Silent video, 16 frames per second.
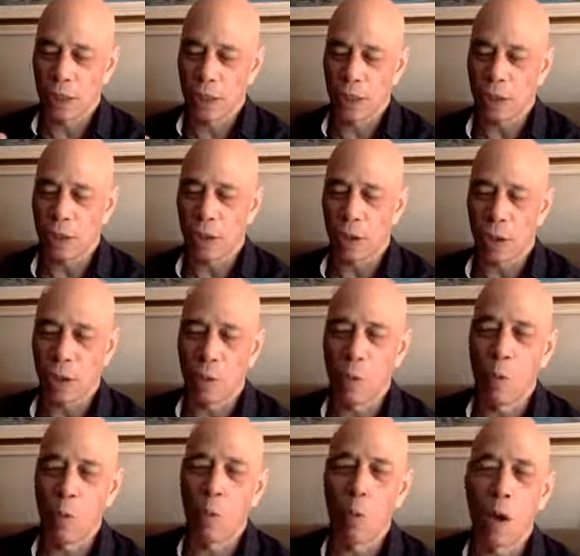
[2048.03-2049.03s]
It is
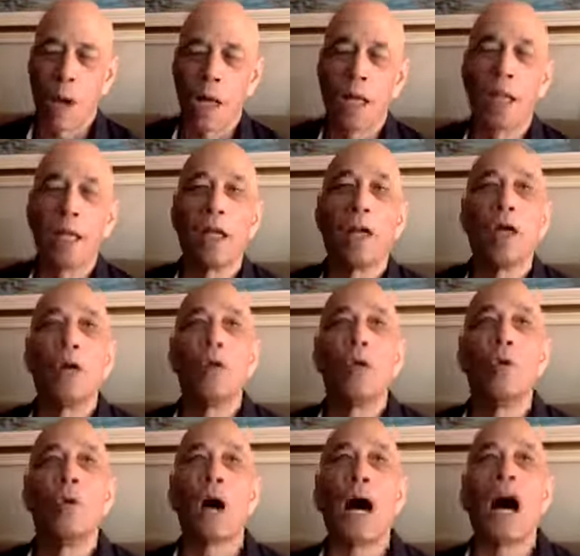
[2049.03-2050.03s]
all one
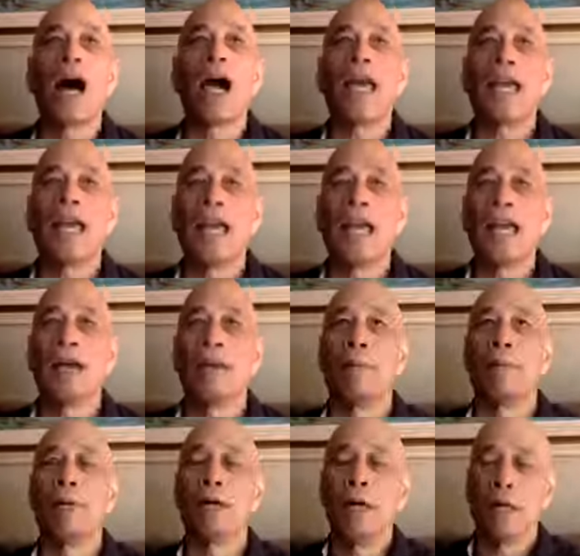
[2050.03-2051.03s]
who I am.